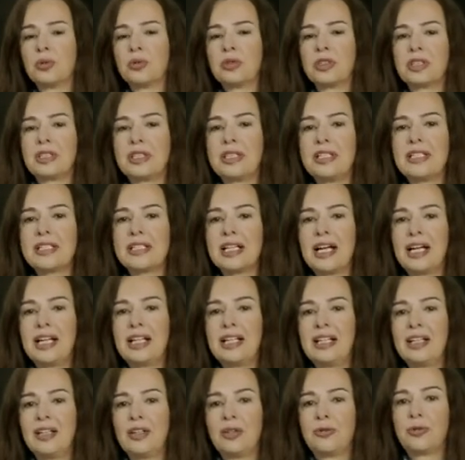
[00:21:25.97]
But
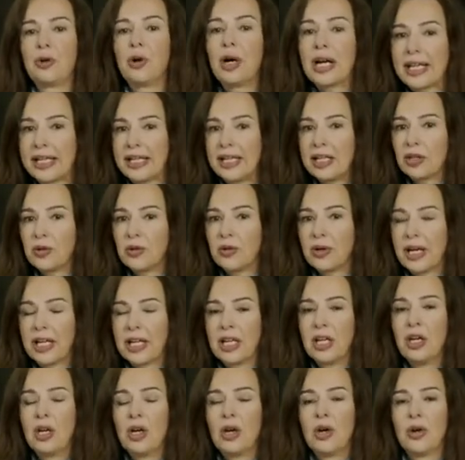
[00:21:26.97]
a large
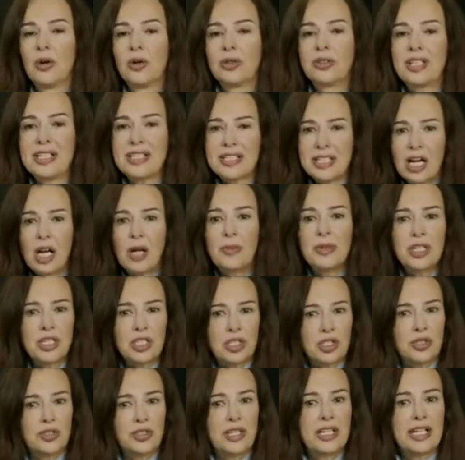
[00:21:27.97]
part of the
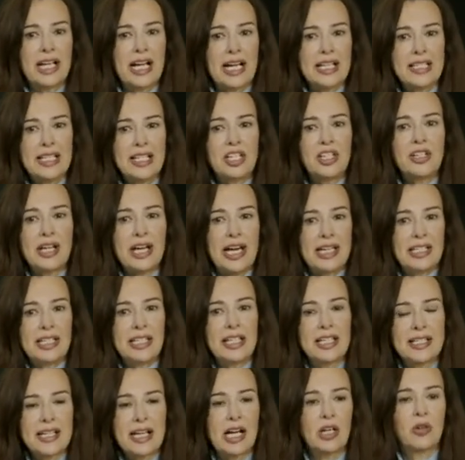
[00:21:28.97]
population
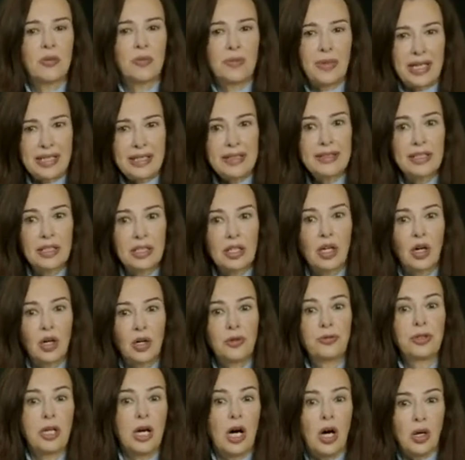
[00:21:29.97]
trusts the
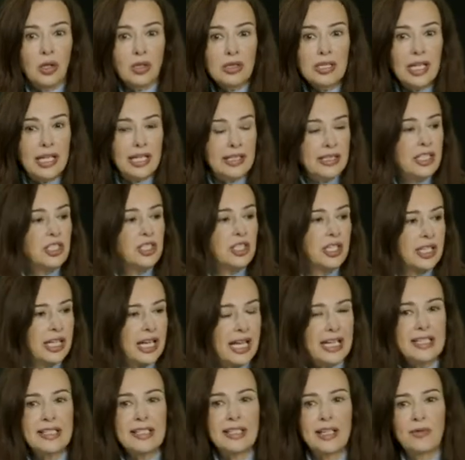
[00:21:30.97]
industry. And I
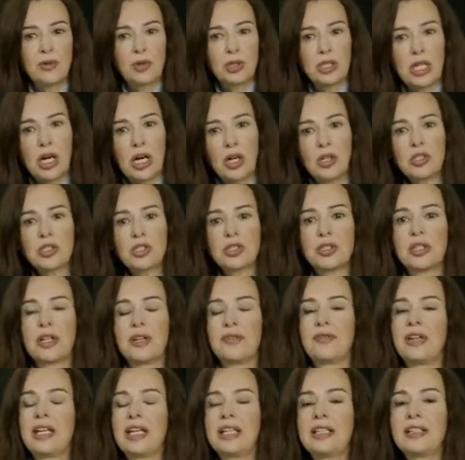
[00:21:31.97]
think this is an important
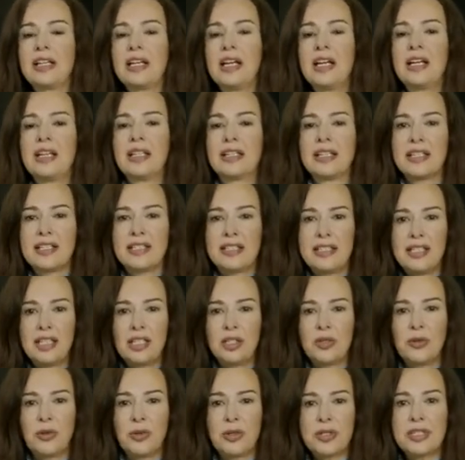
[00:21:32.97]
argument also
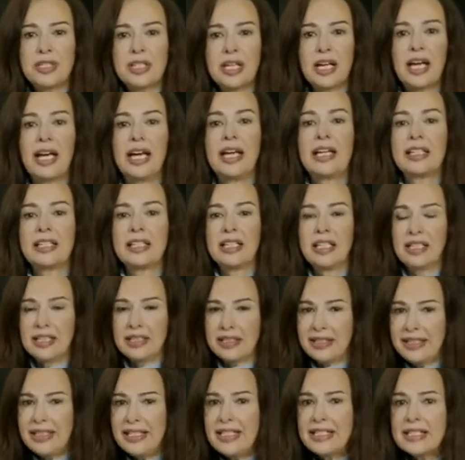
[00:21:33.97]
for foreign
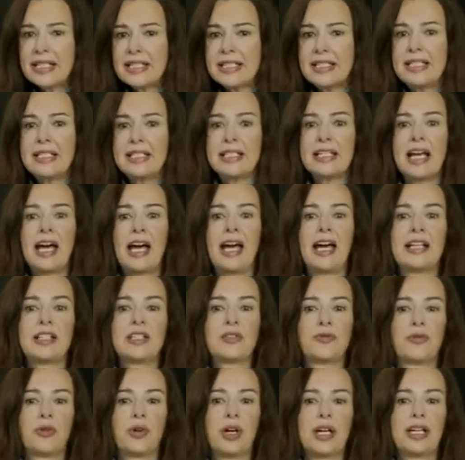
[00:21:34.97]
guests and
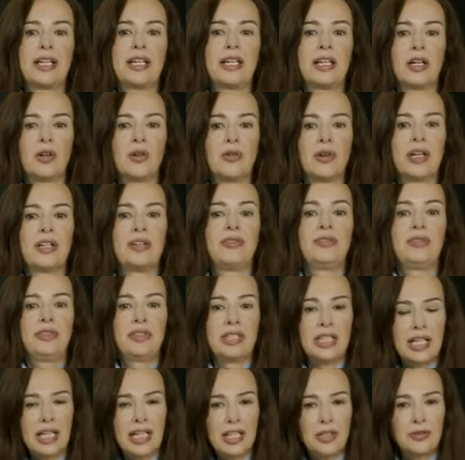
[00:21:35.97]
vacationers,
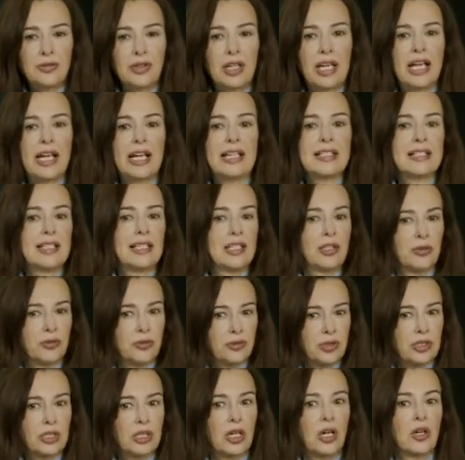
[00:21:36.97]

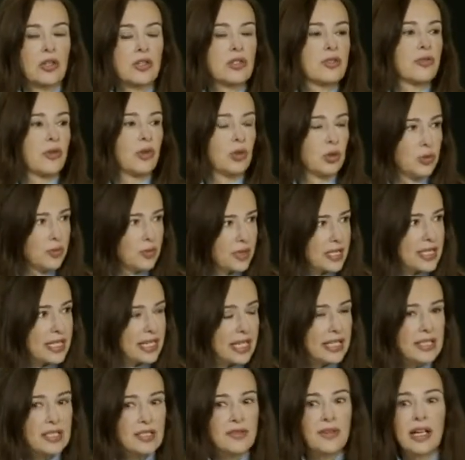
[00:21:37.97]
so that
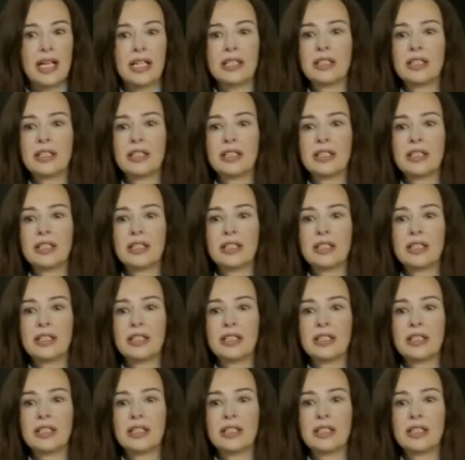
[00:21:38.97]
these